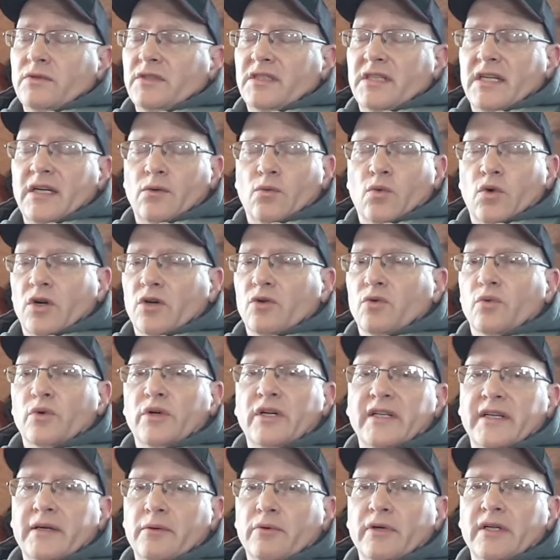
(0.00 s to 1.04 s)
can work
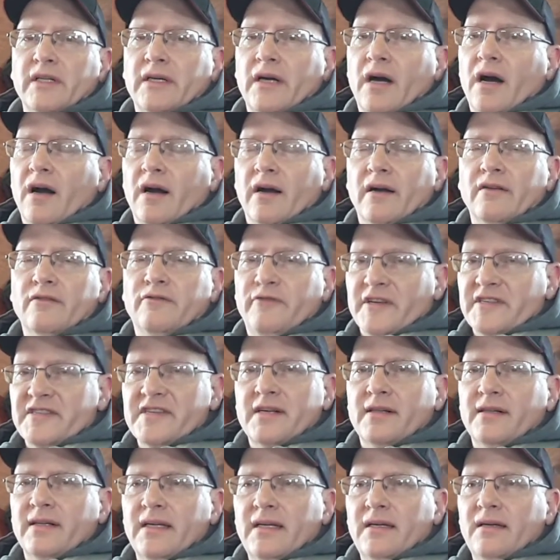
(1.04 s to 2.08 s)
really, really hard
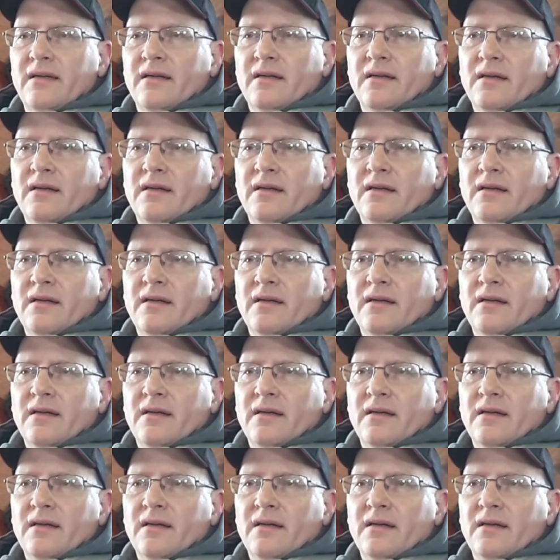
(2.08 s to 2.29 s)
physically.